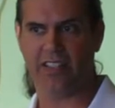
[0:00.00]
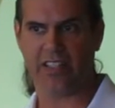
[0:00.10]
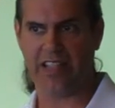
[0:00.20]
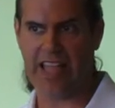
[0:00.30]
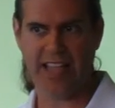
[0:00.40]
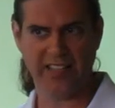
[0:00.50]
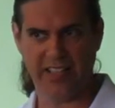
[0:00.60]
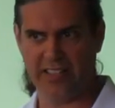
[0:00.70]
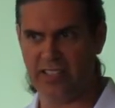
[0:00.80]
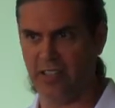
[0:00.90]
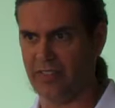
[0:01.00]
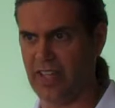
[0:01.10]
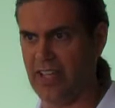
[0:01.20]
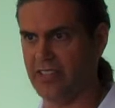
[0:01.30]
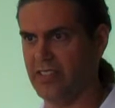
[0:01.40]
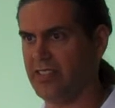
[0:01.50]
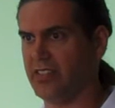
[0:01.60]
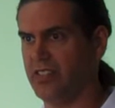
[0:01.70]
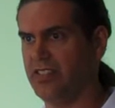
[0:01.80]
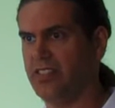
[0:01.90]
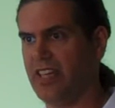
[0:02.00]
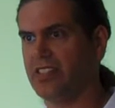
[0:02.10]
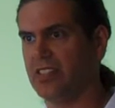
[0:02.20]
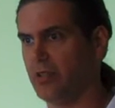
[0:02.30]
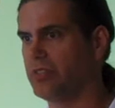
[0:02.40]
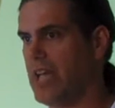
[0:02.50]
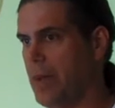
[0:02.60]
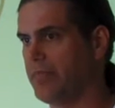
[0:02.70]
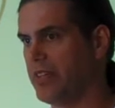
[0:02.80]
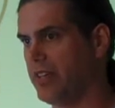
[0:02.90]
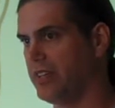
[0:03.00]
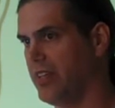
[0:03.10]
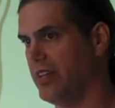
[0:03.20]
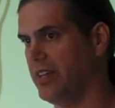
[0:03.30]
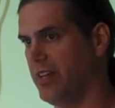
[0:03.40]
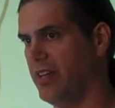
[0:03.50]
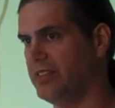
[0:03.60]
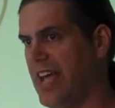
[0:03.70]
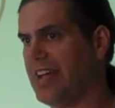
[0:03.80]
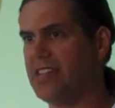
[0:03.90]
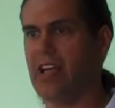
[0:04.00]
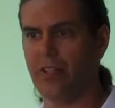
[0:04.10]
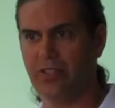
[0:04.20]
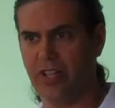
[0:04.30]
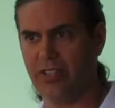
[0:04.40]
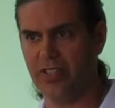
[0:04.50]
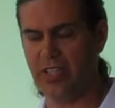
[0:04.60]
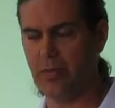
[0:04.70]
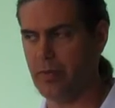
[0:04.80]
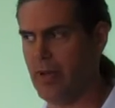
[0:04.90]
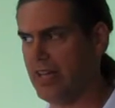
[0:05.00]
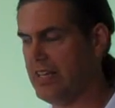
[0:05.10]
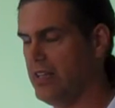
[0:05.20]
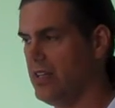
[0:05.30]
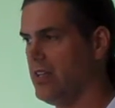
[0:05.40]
class in itself, guys. This takes a little time to get a tactile touch to the human body,